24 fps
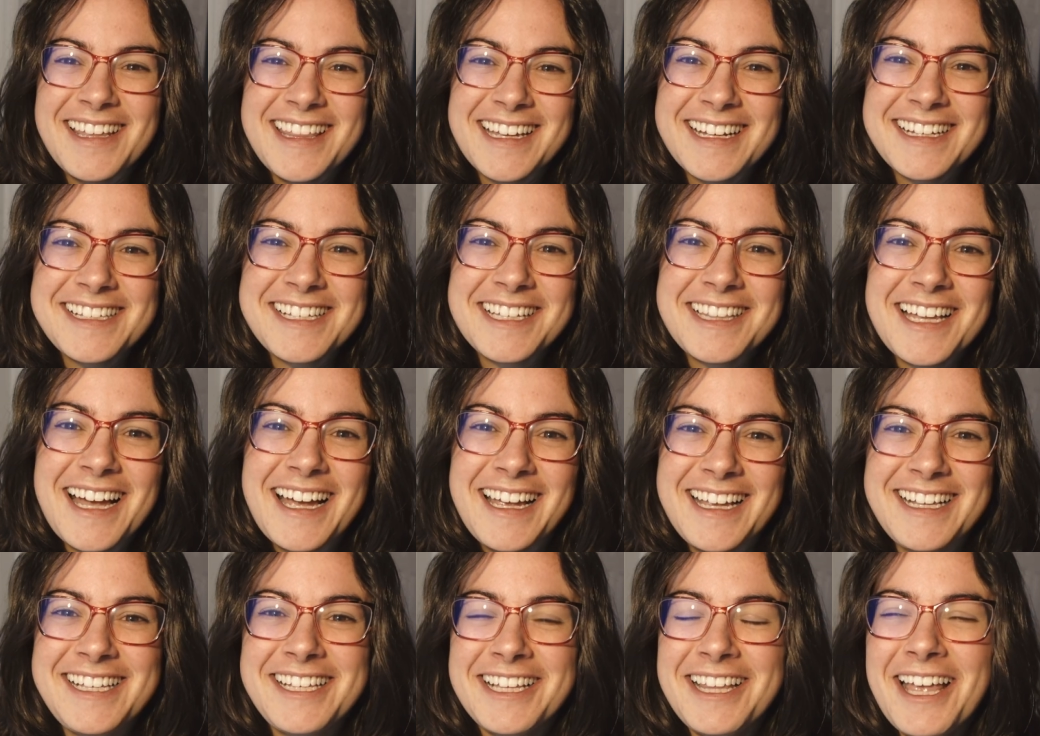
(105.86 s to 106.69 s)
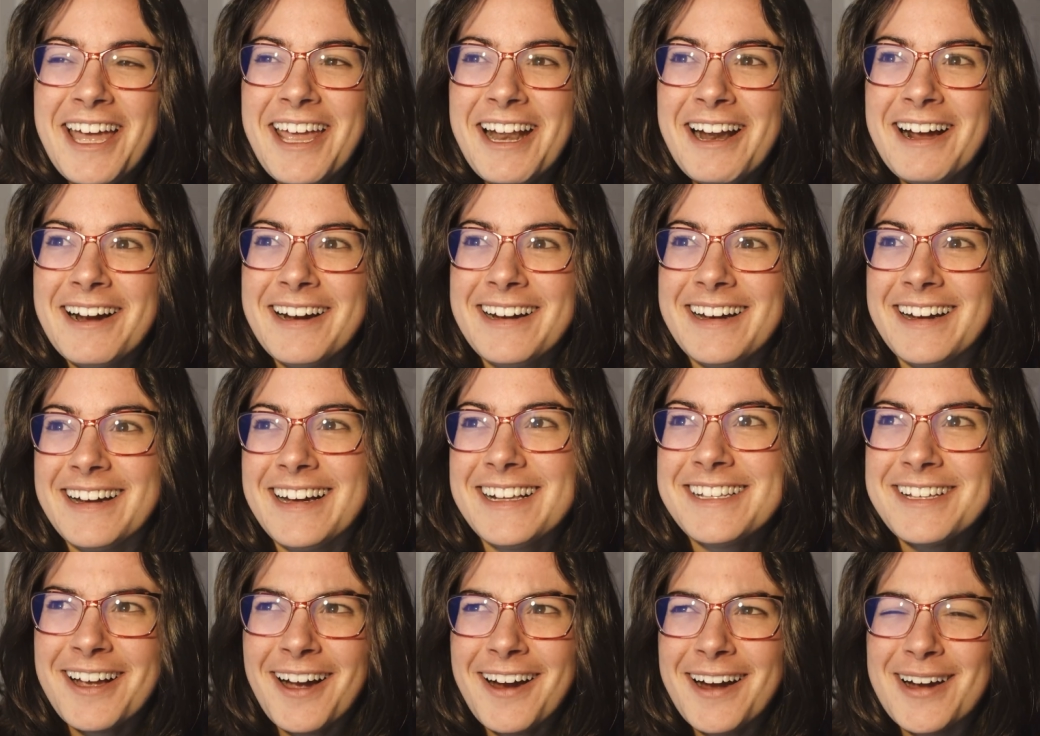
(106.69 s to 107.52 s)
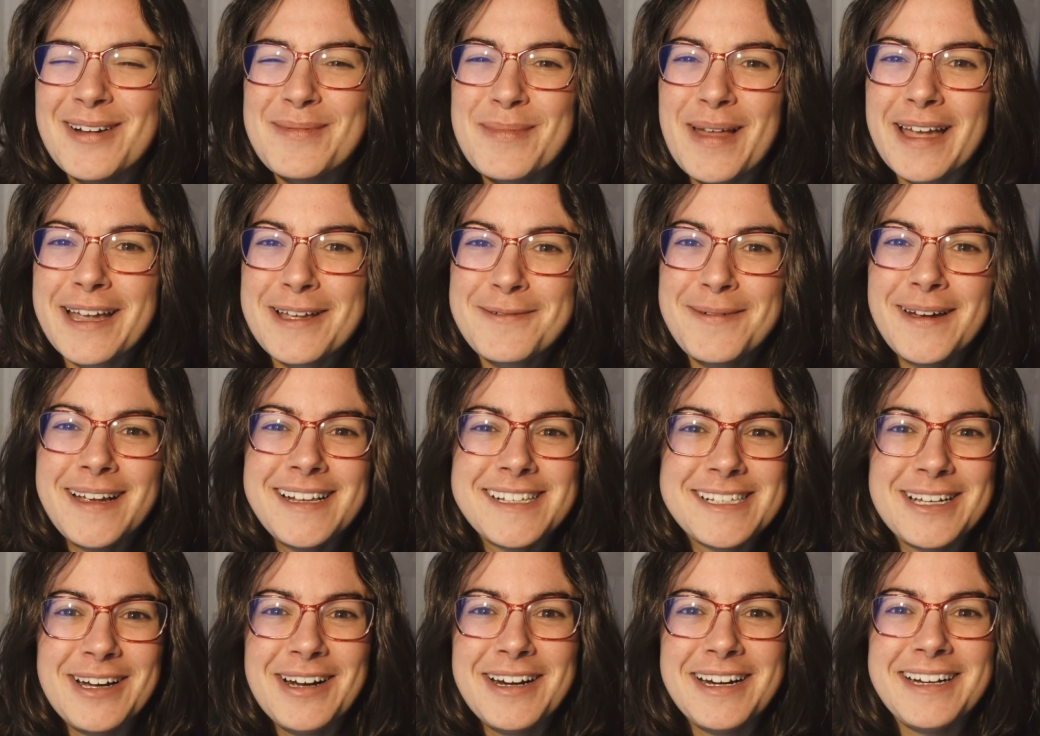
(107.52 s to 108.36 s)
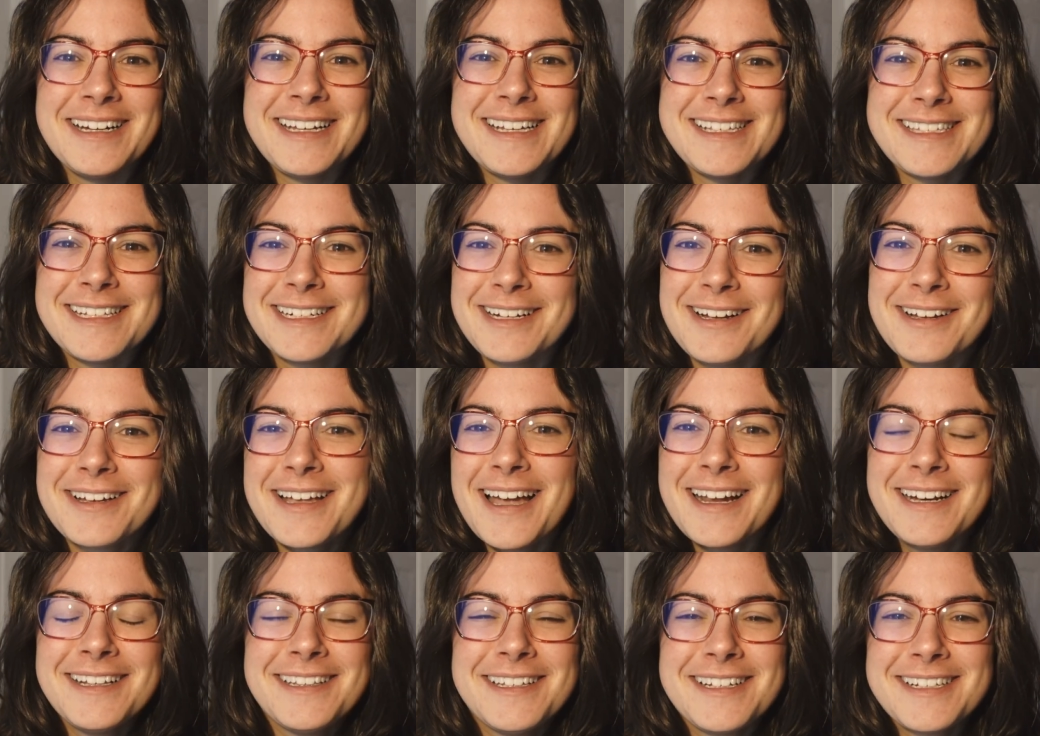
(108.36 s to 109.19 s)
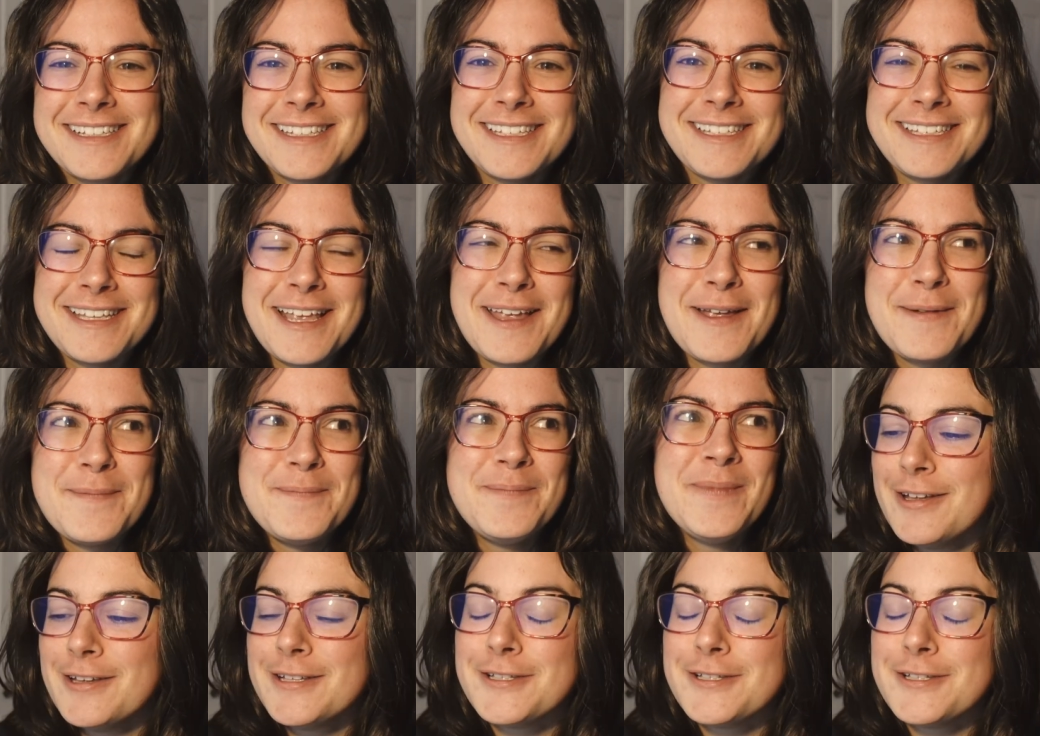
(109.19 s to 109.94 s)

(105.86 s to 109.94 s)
think it's a lot harder. It's hard. Black and white is hard because it all kind of looks the same.